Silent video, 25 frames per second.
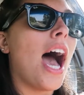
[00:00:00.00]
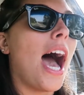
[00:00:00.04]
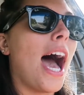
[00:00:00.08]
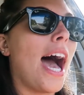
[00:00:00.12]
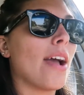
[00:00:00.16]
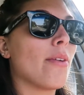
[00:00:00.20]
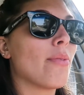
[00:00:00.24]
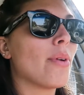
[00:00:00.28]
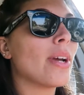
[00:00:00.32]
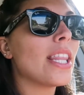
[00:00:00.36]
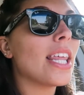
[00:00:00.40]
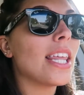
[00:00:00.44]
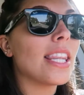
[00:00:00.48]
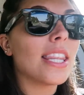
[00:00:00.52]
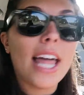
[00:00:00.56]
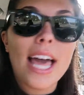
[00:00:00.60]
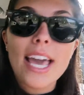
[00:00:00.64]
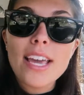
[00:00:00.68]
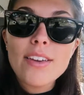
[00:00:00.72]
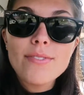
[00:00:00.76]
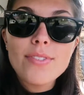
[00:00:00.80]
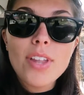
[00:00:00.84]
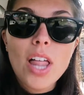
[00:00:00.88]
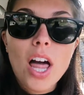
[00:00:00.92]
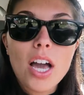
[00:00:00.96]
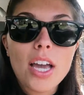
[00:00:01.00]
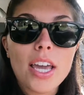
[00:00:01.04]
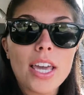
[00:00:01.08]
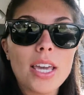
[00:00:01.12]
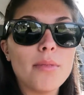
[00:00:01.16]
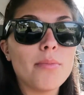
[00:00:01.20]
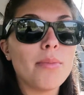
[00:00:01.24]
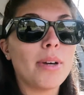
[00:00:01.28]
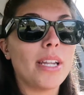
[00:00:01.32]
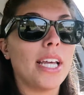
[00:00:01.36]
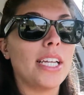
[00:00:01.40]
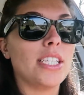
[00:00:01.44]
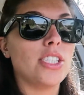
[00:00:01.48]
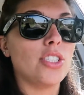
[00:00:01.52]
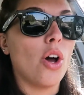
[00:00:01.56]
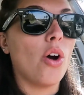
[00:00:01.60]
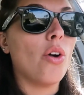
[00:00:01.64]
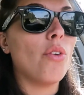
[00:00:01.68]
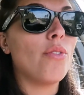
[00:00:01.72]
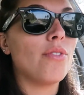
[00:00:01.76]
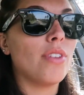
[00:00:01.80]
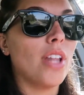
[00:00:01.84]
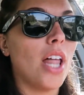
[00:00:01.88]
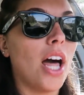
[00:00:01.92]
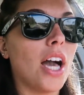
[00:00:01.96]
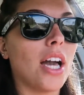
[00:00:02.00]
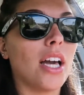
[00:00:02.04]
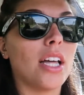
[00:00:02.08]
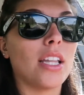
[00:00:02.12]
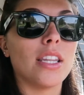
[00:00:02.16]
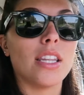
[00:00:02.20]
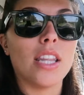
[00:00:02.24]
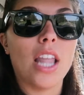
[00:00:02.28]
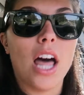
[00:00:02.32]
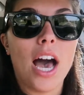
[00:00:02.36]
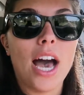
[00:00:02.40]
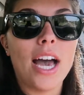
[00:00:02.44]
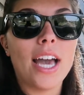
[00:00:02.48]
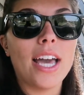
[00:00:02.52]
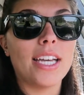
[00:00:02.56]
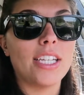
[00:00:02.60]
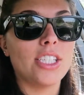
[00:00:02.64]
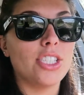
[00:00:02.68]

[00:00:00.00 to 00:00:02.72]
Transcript: I really like vlogging, but I don't vlog a lot,